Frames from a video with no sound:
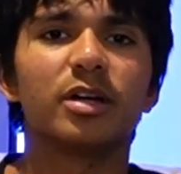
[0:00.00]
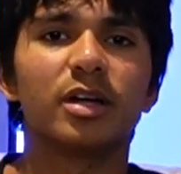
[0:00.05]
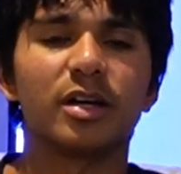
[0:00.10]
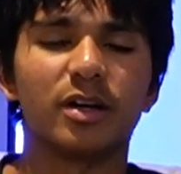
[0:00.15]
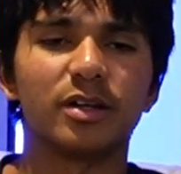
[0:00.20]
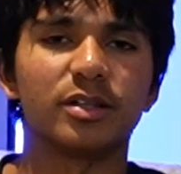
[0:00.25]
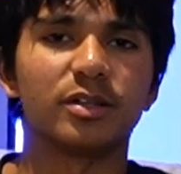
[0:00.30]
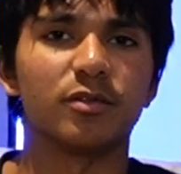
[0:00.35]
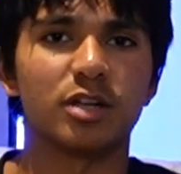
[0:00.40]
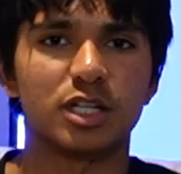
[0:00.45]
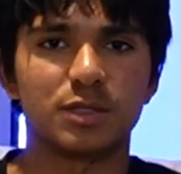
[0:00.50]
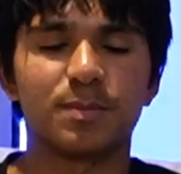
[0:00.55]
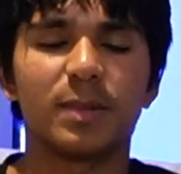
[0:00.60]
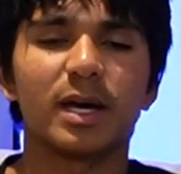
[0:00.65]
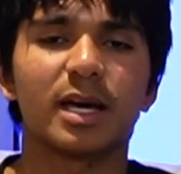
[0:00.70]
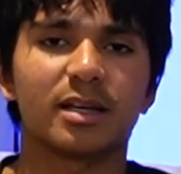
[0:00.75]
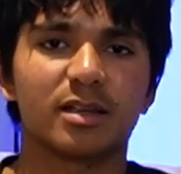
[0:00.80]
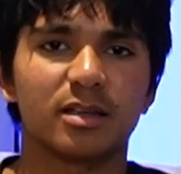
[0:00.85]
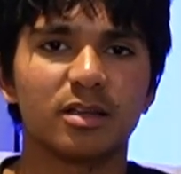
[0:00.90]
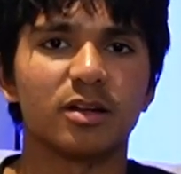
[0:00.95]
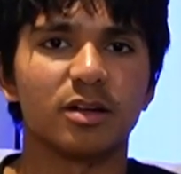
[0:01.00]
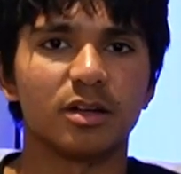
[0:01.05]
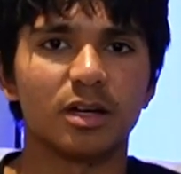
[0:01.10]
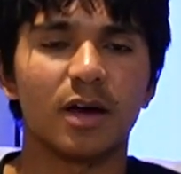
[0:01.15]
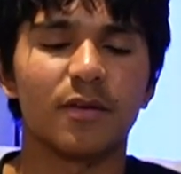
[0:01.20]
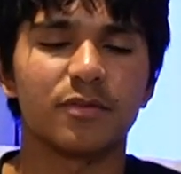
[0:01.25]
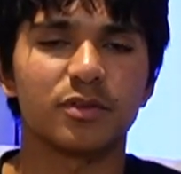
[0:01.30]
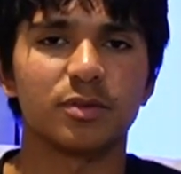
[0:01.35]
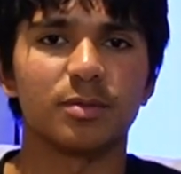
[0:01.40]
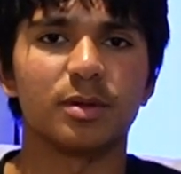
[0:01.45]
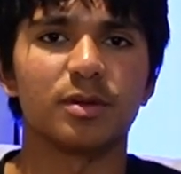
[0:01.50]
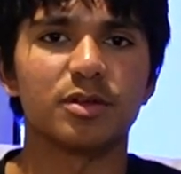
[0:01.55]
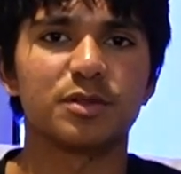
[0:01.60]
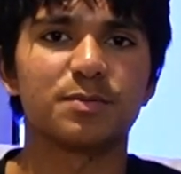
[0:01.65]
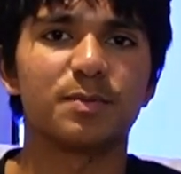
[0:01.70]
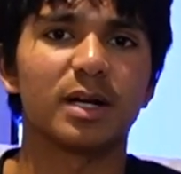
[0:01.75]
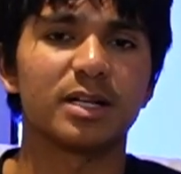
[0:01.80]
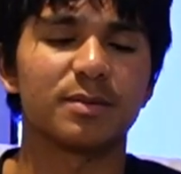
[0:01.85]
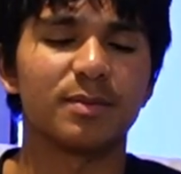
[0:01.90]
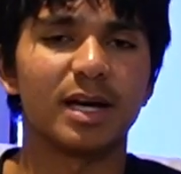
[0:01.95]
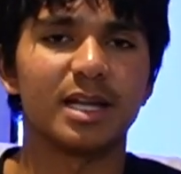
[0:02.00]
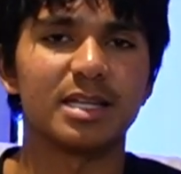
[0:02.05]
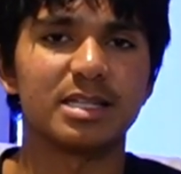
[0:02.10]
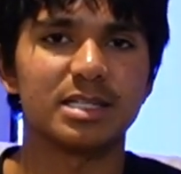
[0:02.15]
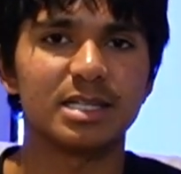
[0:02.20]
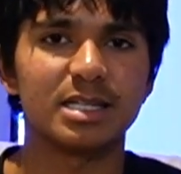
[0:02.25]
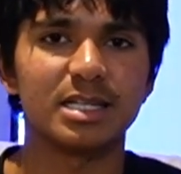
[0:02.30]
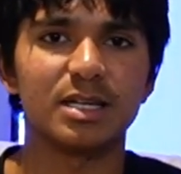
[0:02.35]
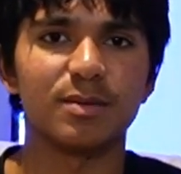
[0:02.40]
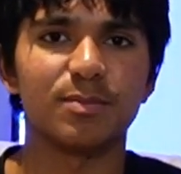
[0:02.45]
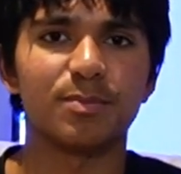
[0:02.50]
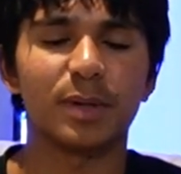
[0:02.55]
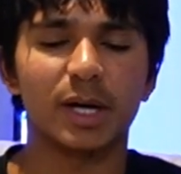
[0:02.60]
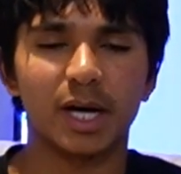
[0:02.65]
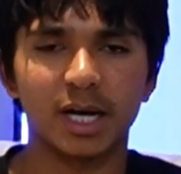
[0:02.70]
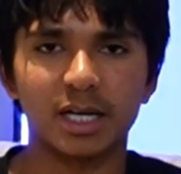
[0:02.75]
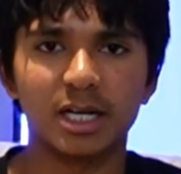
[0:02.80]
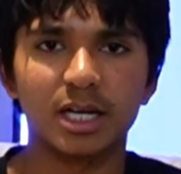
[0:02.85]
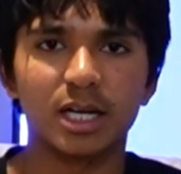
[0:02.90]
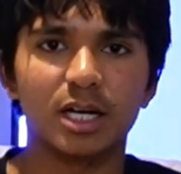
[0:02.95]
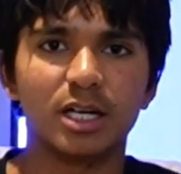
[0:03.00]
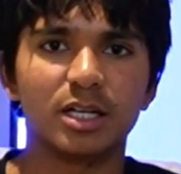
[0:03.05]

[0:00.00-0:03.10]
You know, the respect, you know, you have to respect Man City, but